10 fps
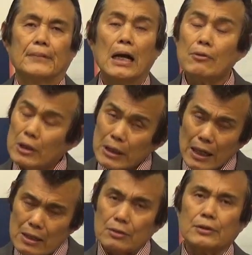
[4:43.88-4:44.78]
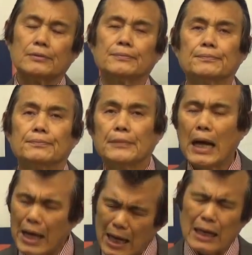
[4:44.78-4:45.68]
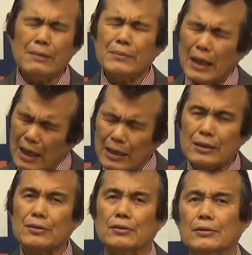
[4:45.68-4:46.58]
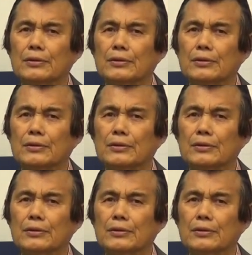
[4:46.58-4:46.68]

I want to tell you. I'm telling you.